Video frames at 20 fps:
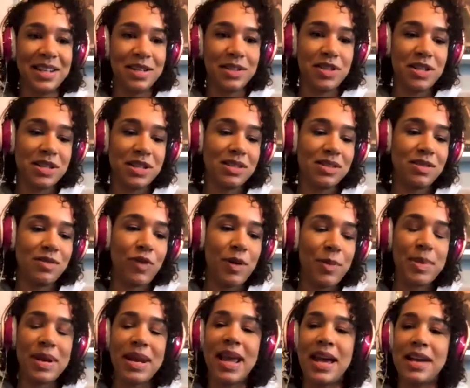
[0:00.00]
just
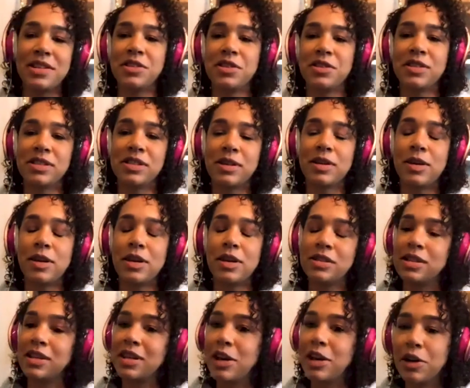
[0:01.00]
from a national
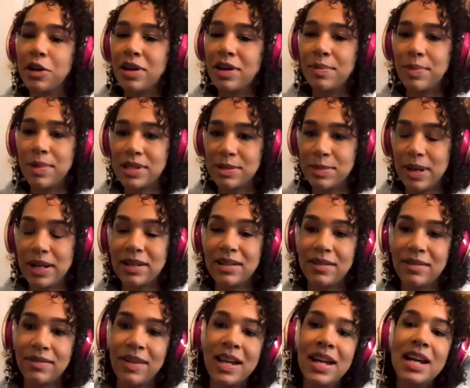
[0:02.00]
security
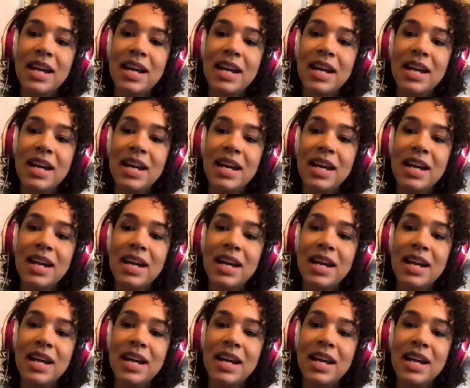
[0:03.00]
perspective,